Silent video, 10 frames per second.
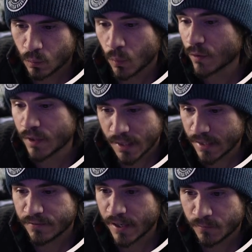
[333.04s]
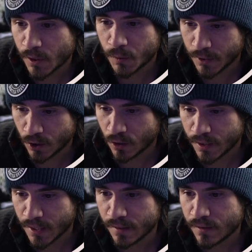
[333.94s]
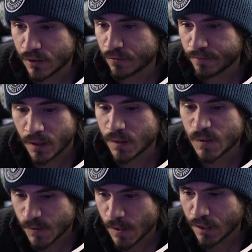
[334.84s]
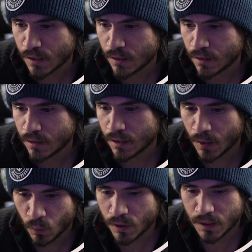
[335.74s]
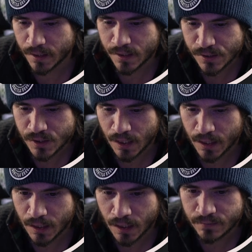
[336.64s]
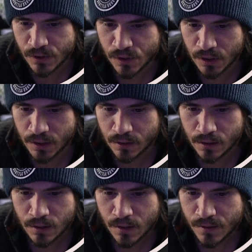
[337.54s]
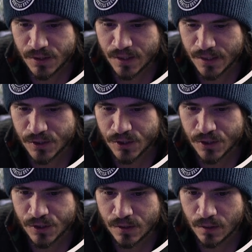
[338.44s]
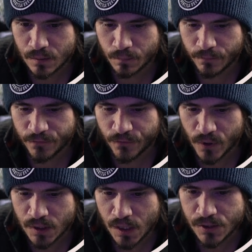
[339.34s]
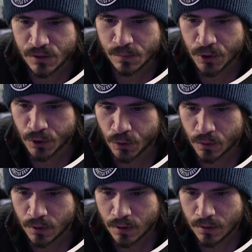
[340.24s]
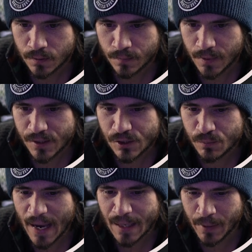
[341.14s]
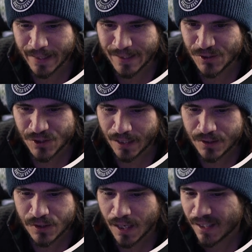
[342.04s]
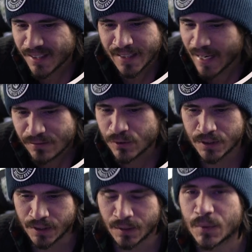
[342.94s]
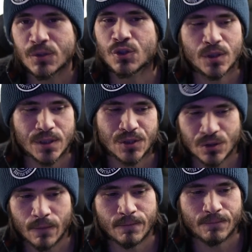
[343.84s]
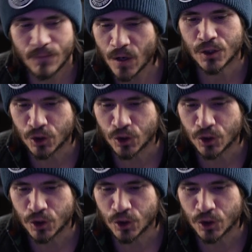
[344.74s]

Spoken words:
with an 85 millimeter. Again, these are fucking sick. I really like this guy, obviously. This guy's freaking awesome too. And this backpack is sick. See, I like everything. MIDJOURNEY is so fucking